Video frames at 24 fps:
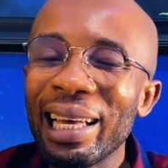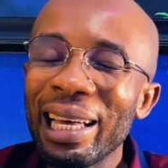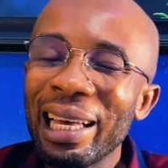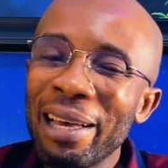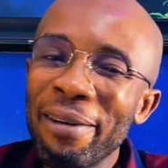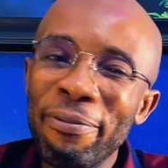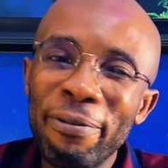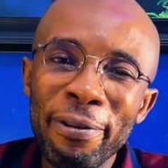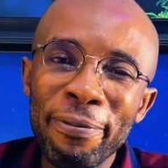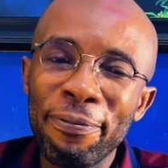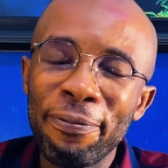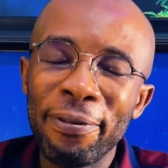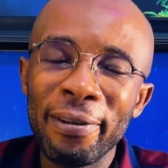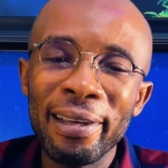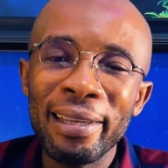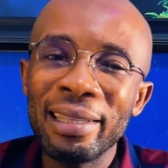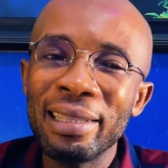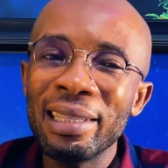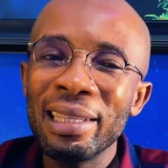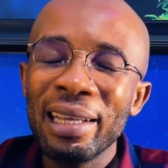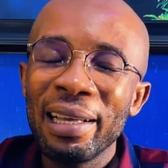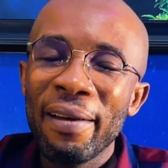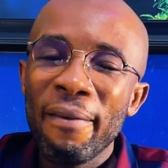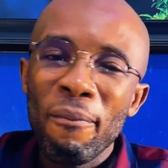
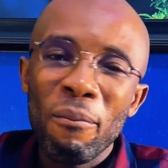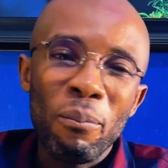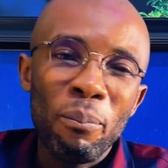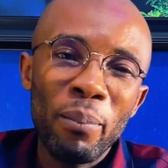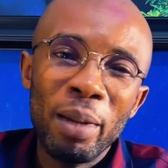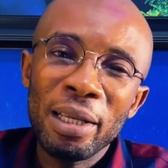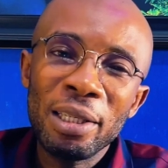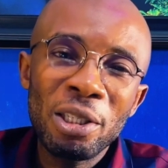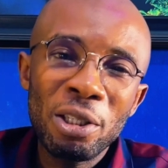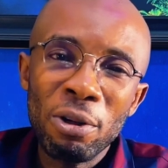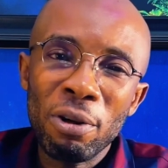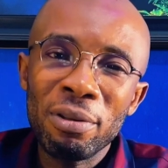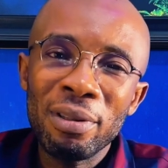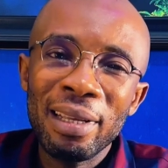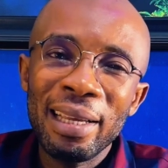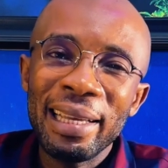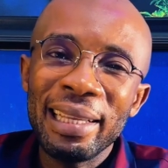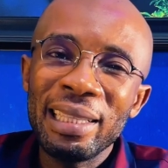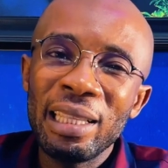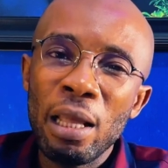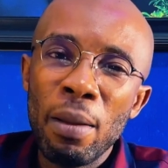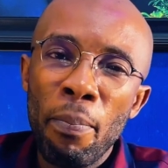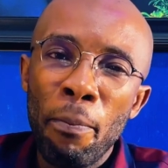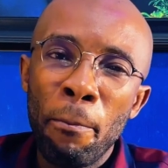everything mentioned
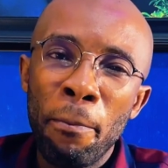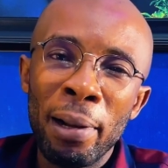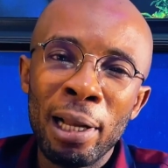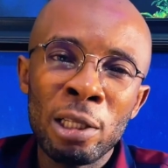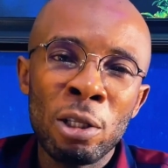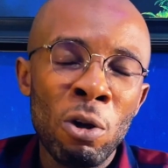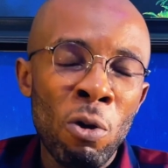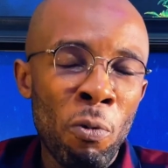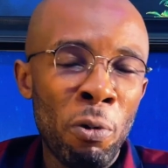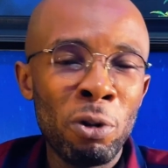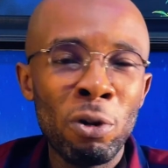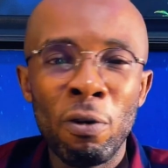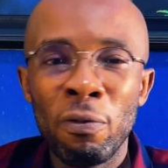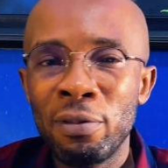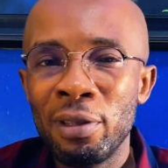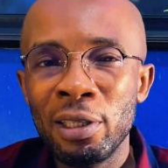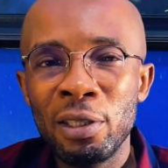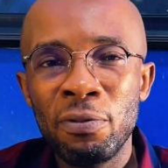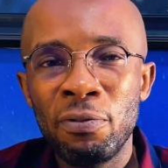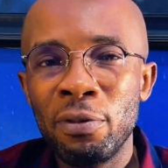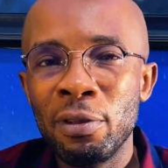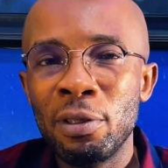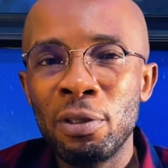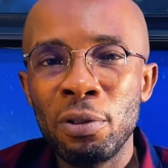in the part 1 of
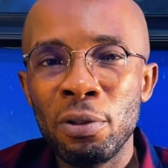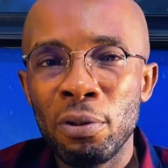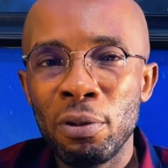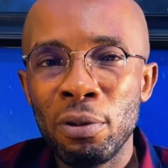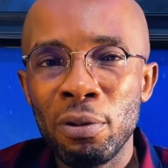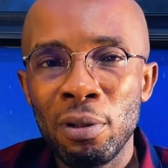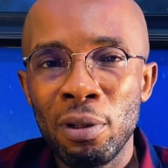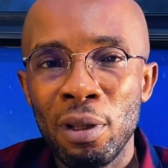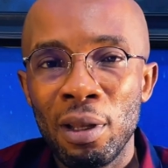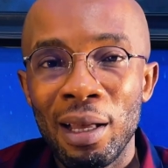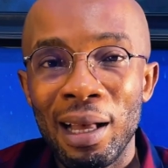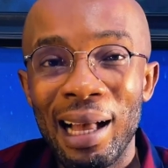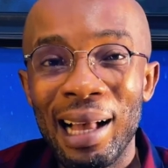this video,